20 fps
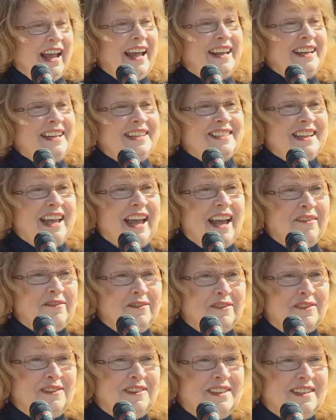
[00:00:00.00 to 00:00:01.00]
And his
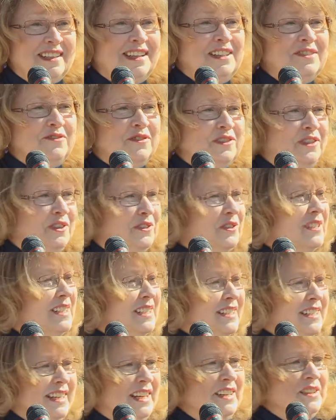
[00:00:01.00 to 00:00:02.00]
efforts
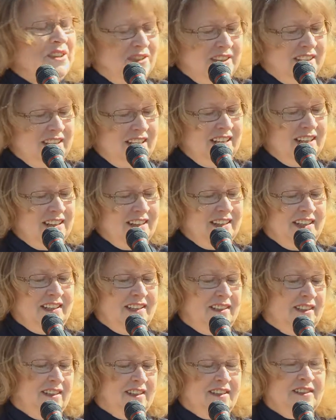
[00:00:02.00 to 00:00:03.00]
introduced senior
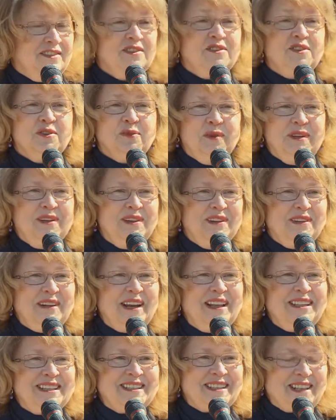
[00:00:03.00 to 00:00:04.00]
citizens to Twitter
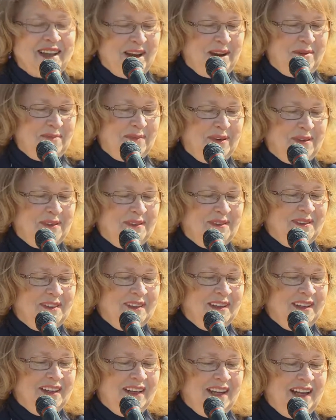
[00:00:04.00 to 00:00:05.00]
and Skype.
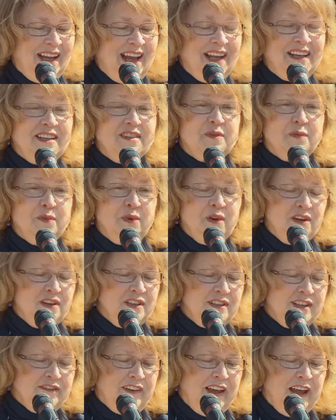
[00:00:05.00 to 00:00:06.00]
And his
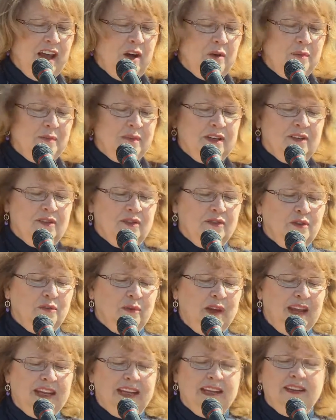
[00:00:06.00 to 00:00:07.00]
words have helped to
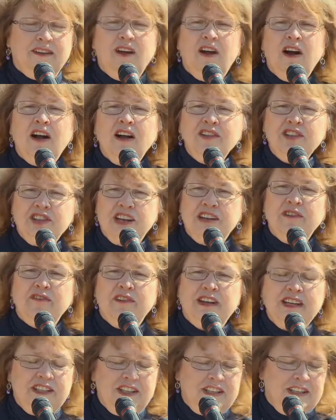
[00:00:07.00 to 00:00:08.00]
awaken all
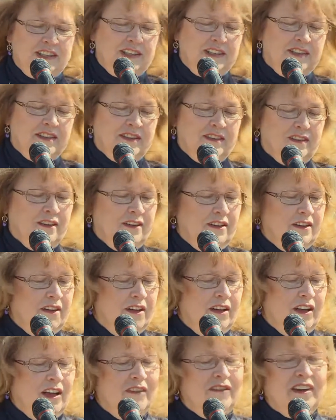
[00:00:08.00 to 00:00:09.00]
generations
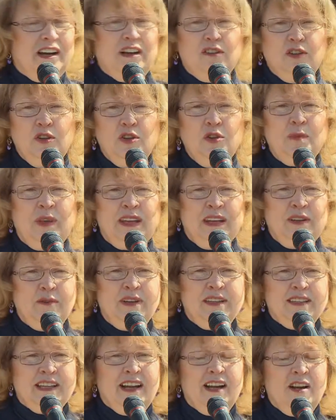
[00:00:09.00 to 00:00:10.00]
of our looming
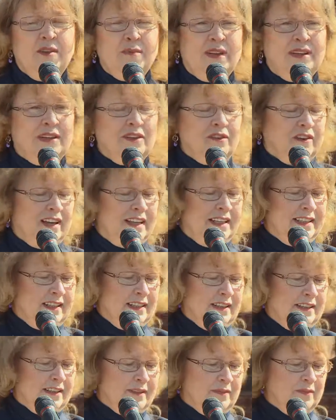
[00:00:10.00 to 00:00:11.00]
retirement
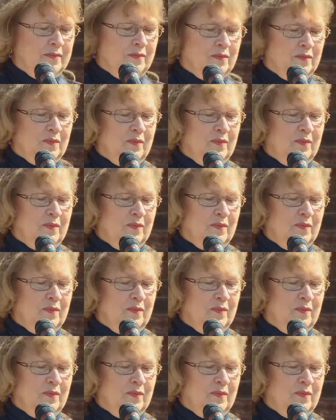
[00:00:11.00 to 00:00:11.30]
crisis.